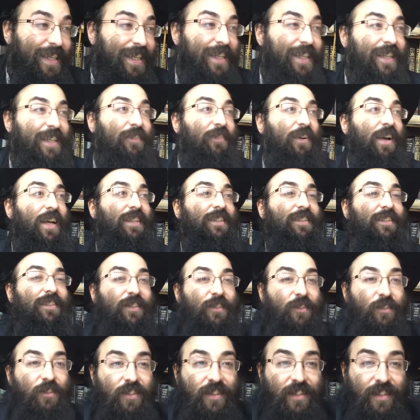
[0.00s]
Ich weiß
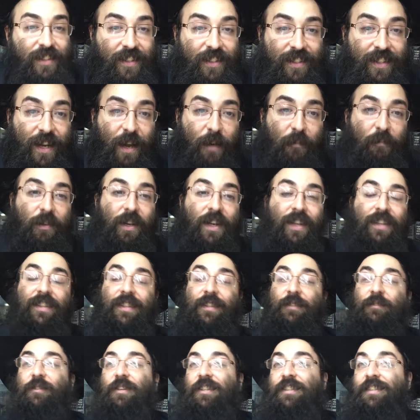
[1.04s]
nicht. You know, the Rebbe, I
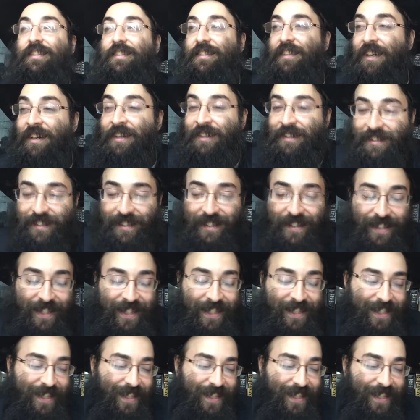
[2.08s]
think, once told, the